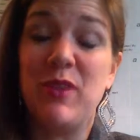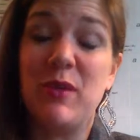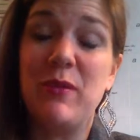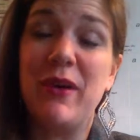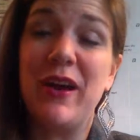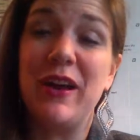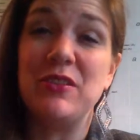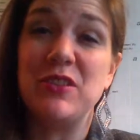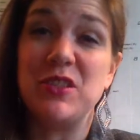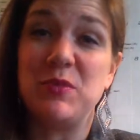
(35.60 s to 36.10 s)

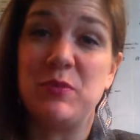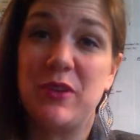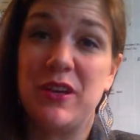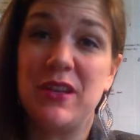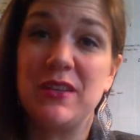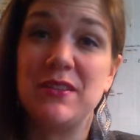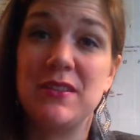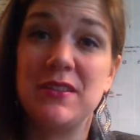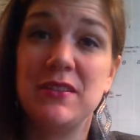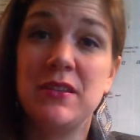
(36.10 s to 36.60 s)

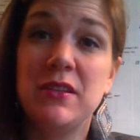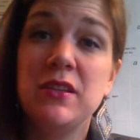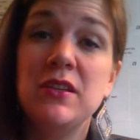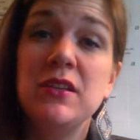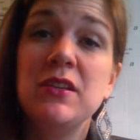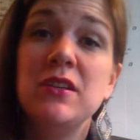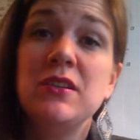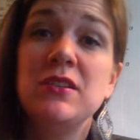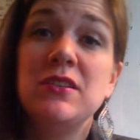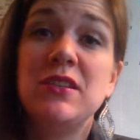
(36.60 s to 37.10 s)
Myers-Briggs.
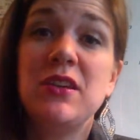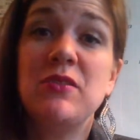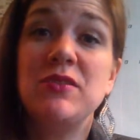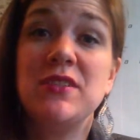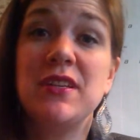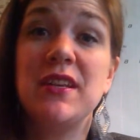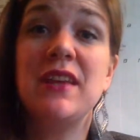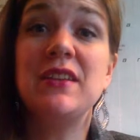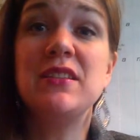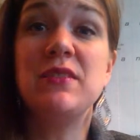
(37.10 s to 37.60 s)
So
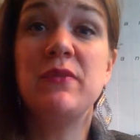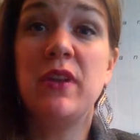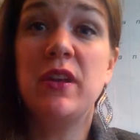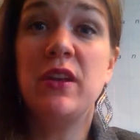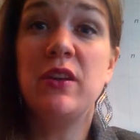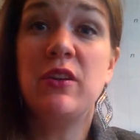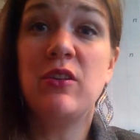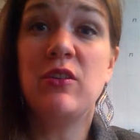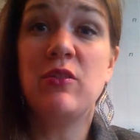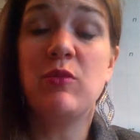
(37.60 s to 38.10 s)
in today's
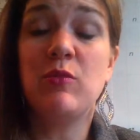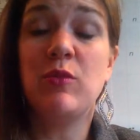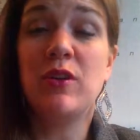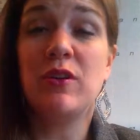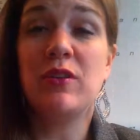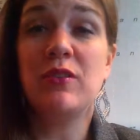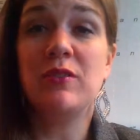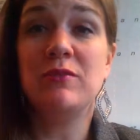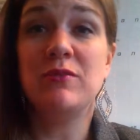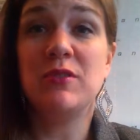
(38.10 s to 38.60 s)
video,
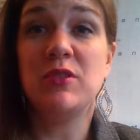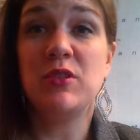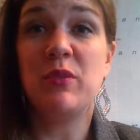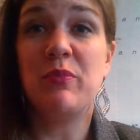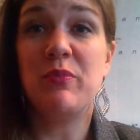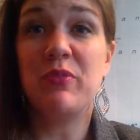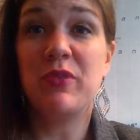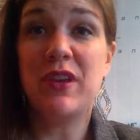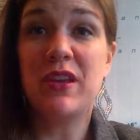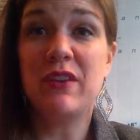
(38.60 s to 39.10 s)
we'll do
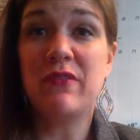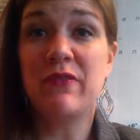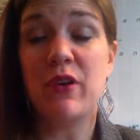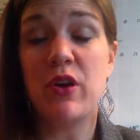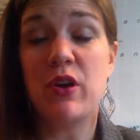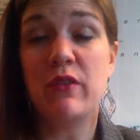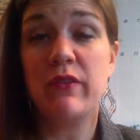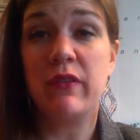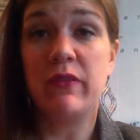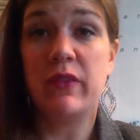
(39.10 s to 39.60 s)
a brief
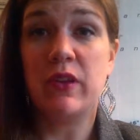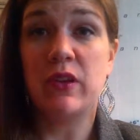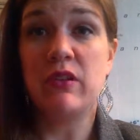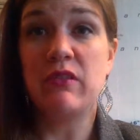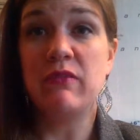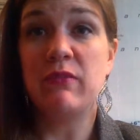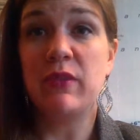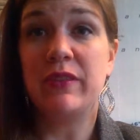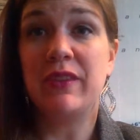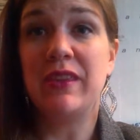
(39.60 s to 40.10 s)

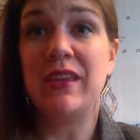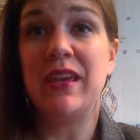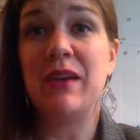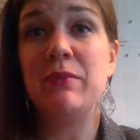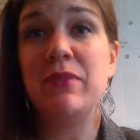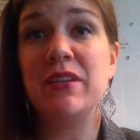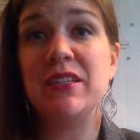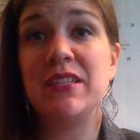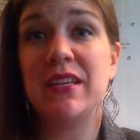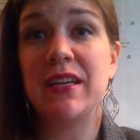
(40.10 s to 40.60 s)
overview of what the
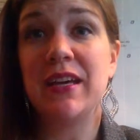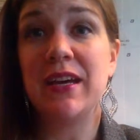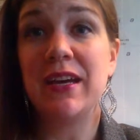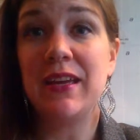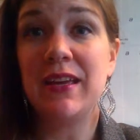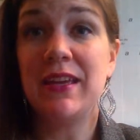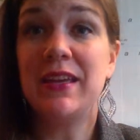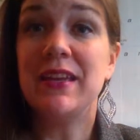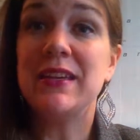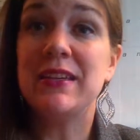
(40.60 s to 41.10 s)

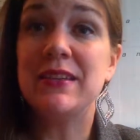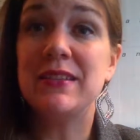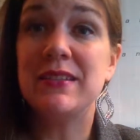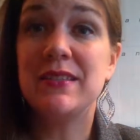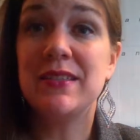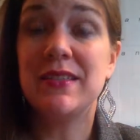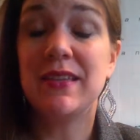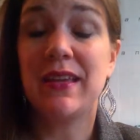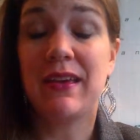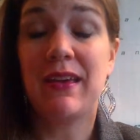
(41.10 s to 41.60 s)
MBTI
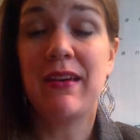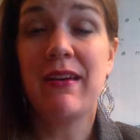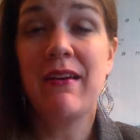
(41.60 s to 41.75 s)
is,